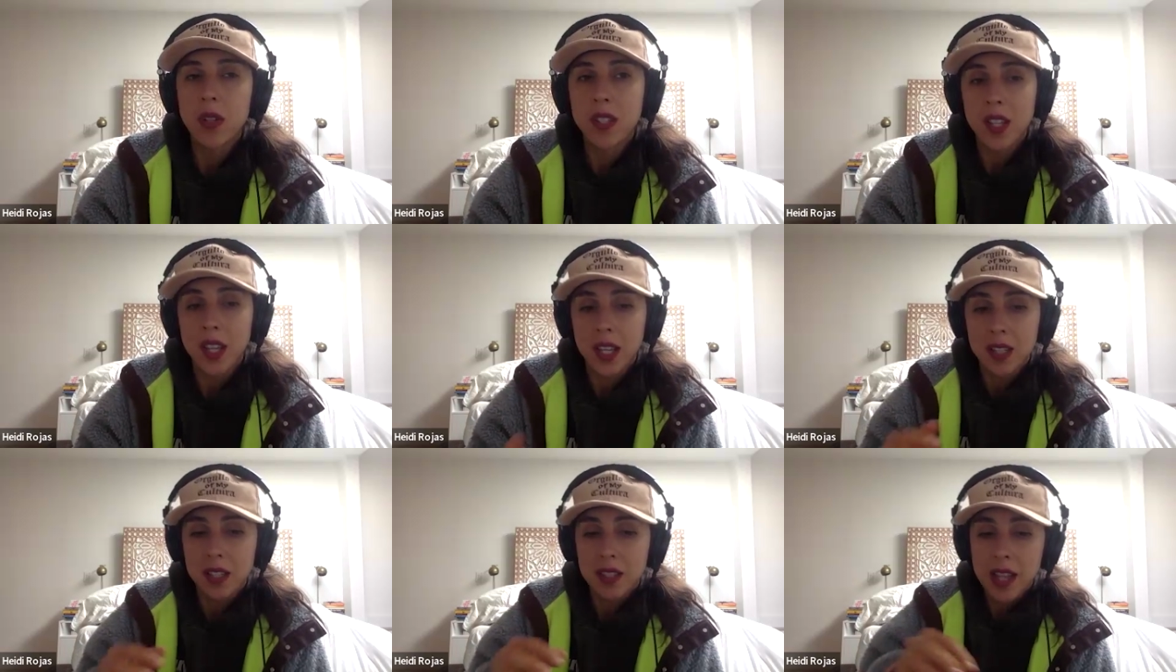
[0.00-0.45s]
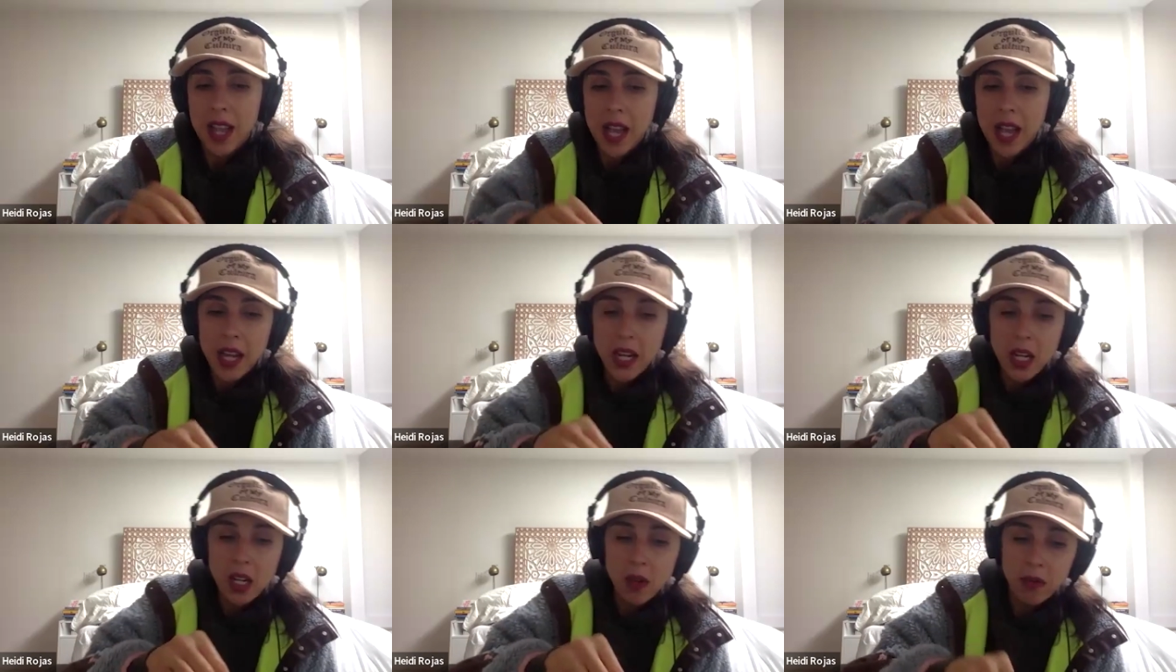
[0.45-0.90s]
it's like
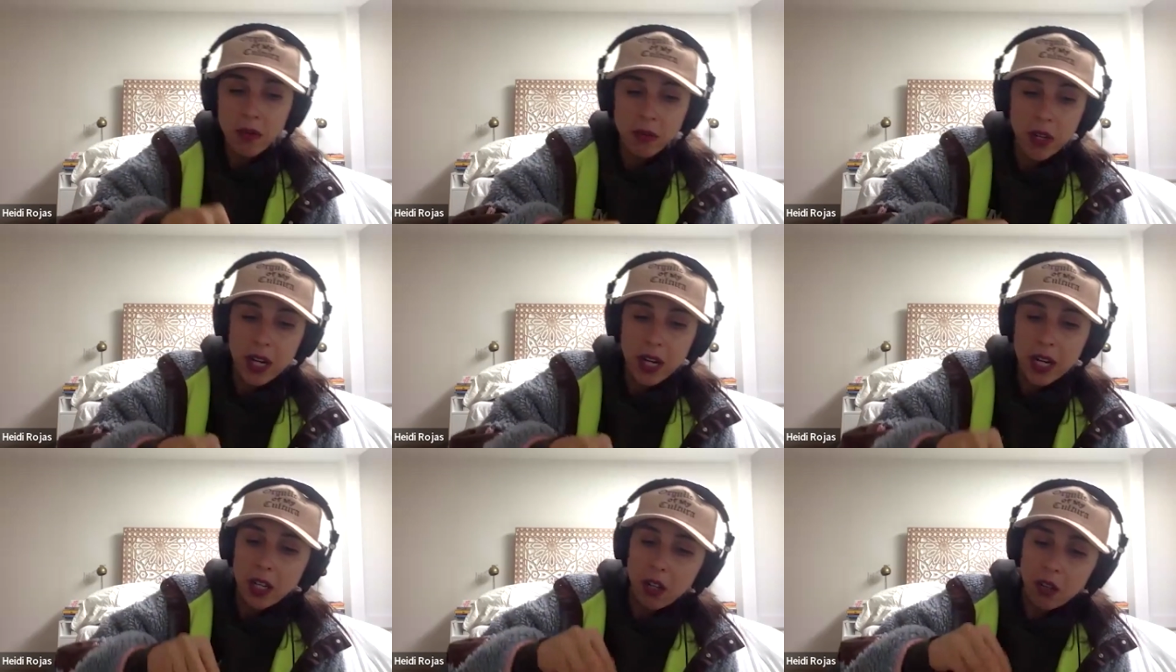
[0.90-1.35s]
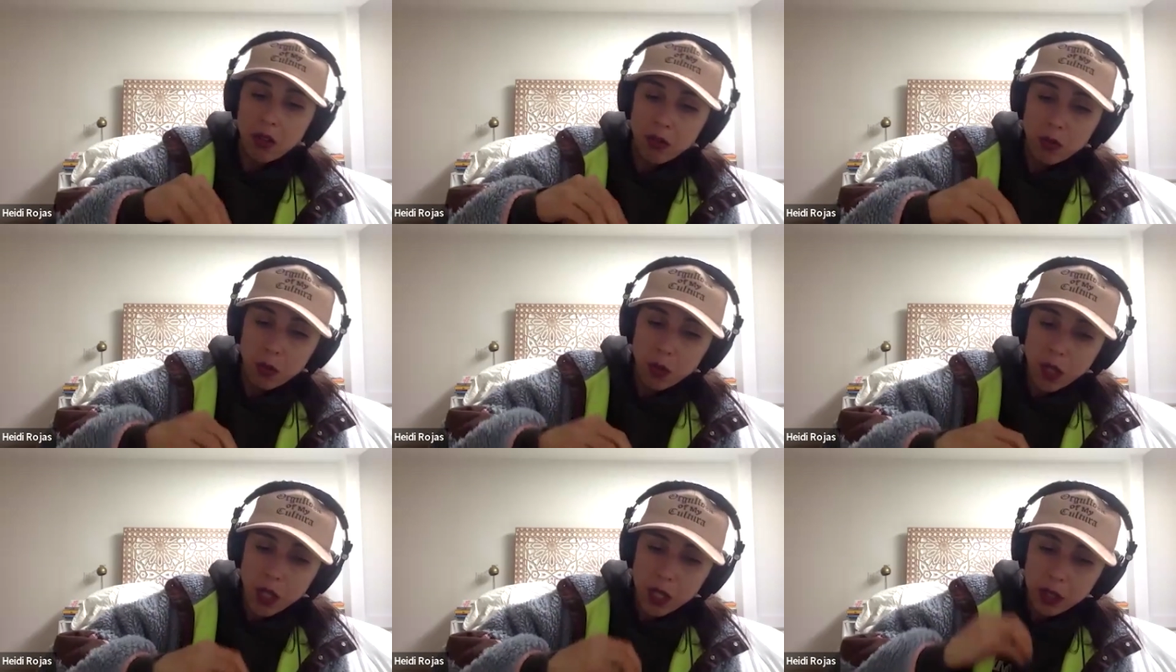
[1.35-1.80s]
sad and afraid.
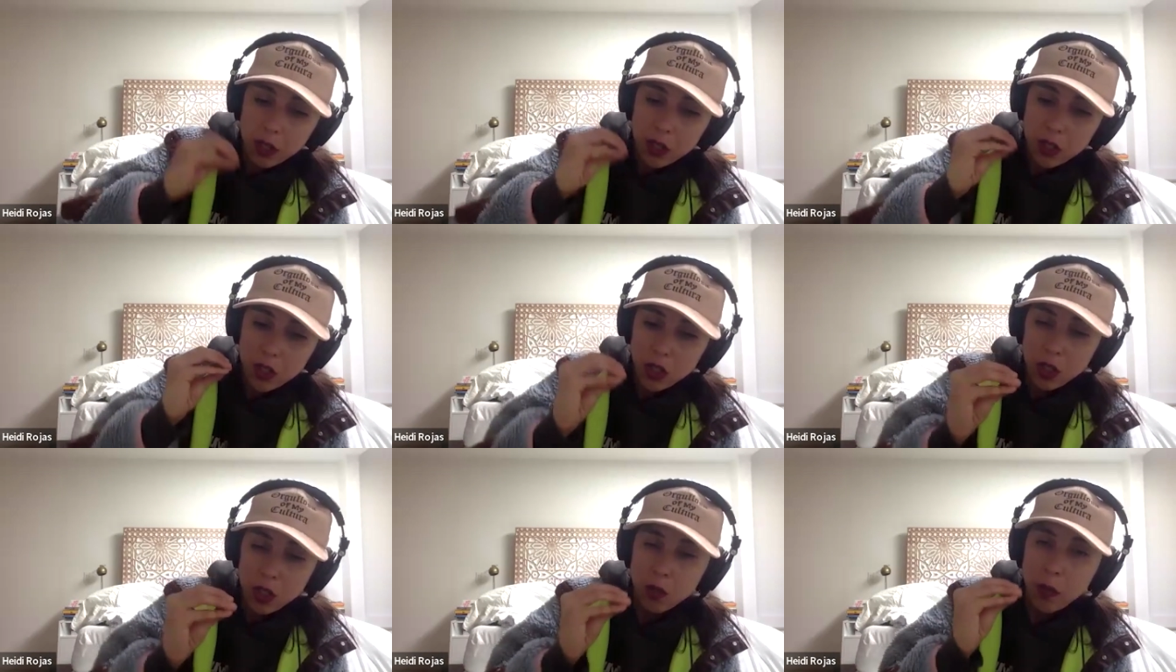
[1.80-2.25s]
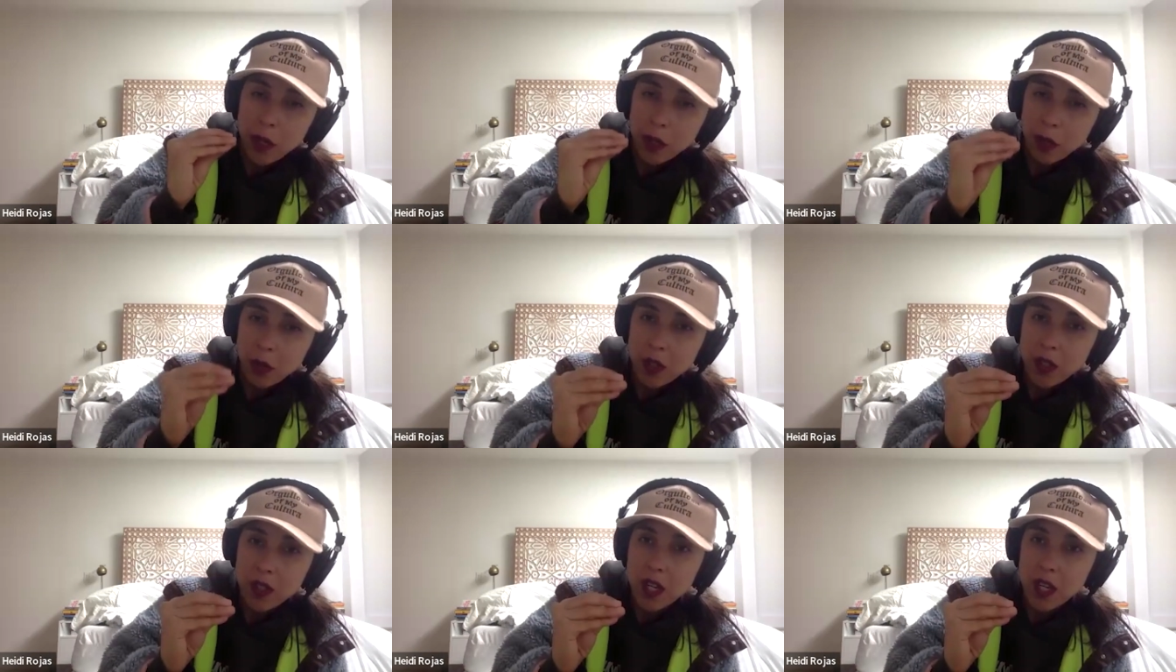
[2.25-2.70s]
Those were like the 2 main
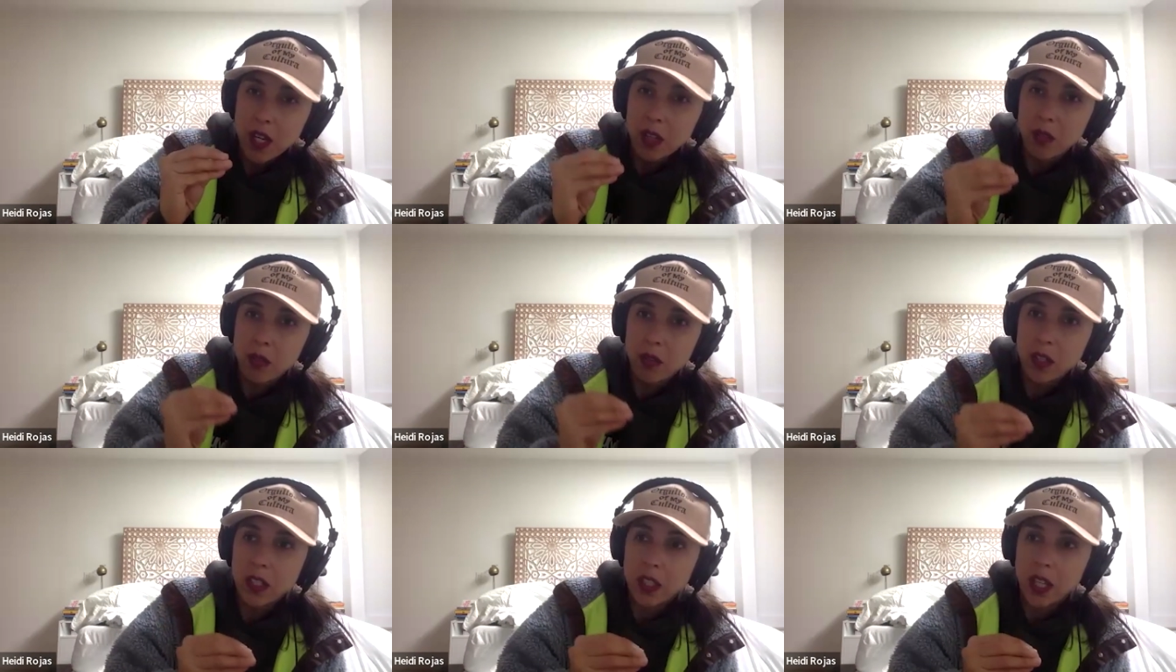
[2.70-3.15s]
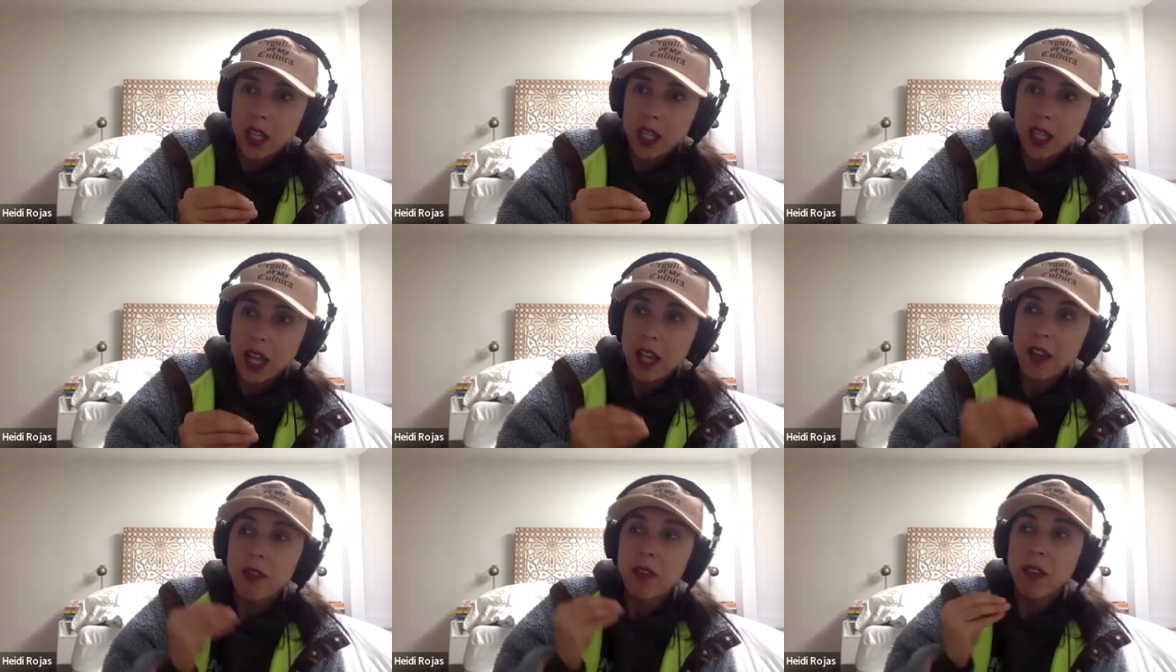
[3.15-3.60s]
ones that I feel
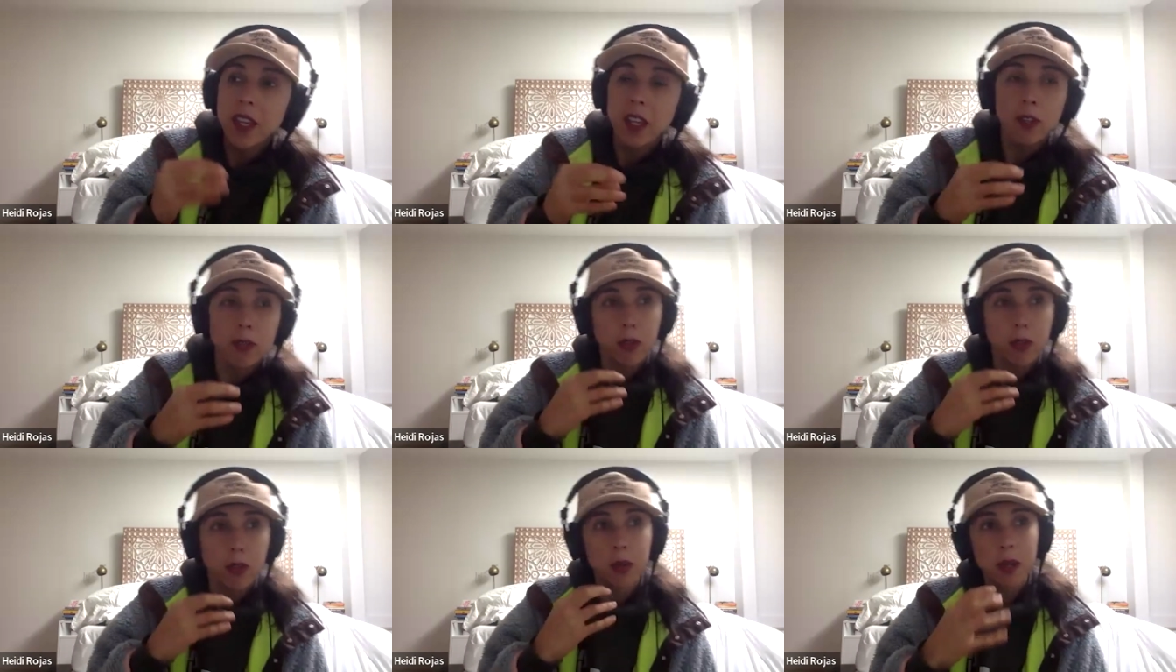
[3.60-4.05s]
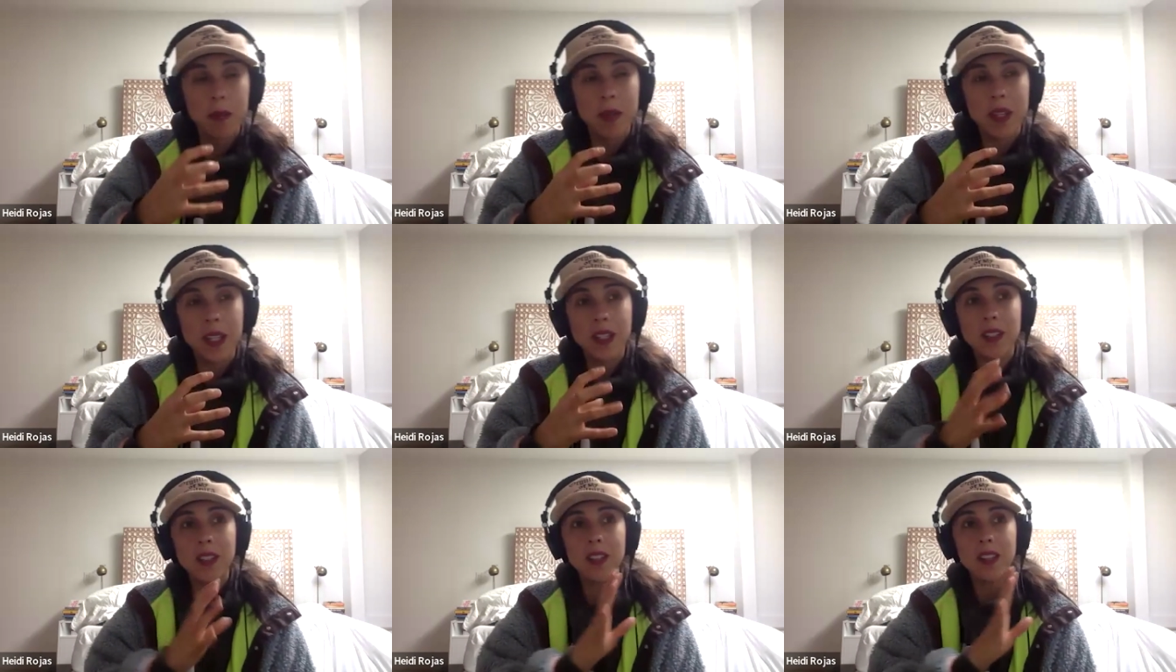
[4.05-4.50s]
like for
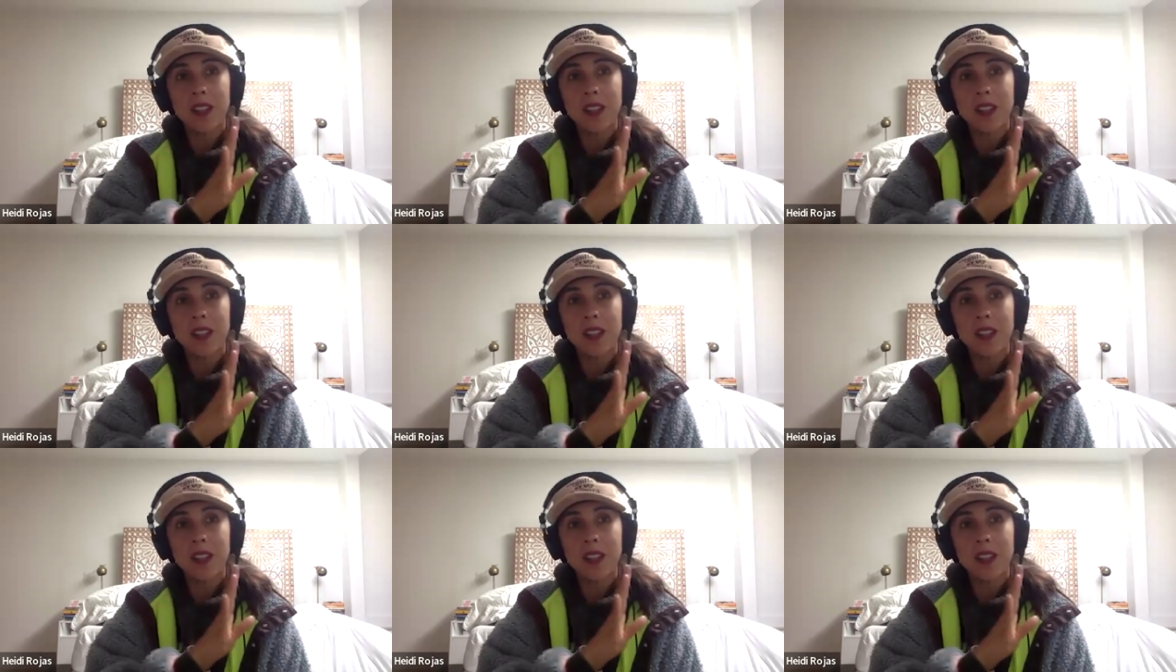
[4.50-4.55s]
women,